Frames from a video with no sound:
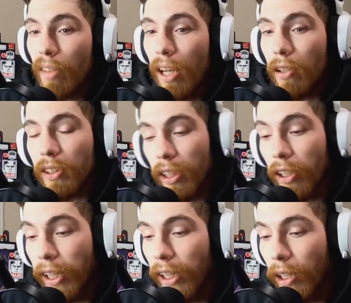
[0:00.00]
was like, all
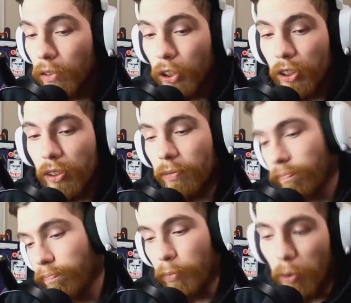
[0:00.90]
right, I'll just
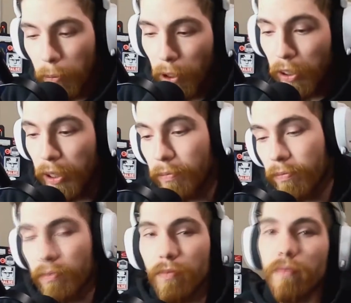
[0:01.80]
pull my motor up.
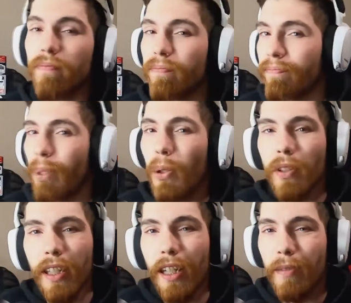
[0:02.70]
Pulled it
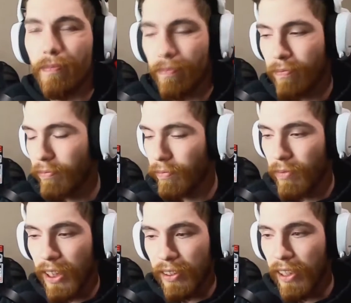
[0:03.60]
up. Like I
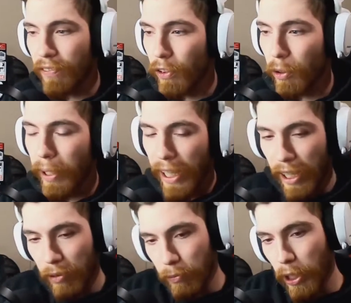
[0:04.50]
said, phone in my hand,
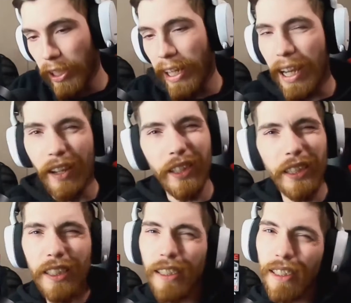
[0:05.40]
brought it down.
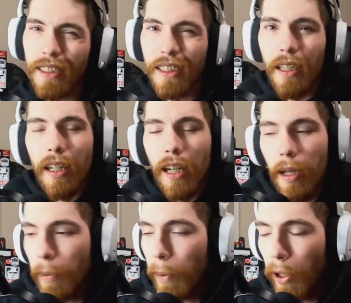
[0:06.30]
It's the
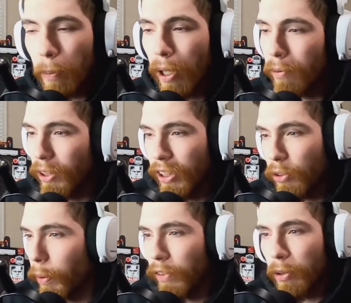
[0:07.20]
boat I bought was like
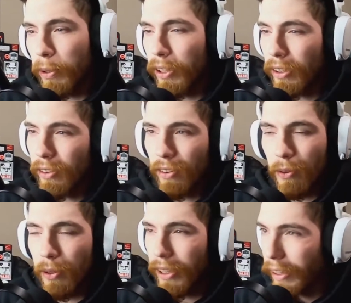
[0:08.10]
$1,200, so
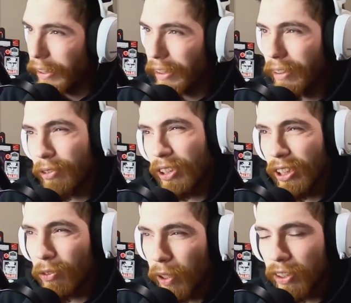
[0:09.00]
it was a little
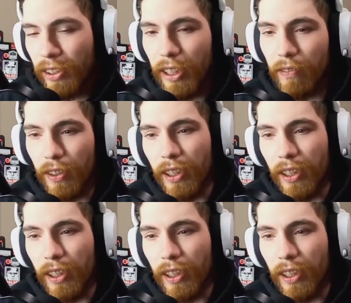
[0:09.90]
rusty up front.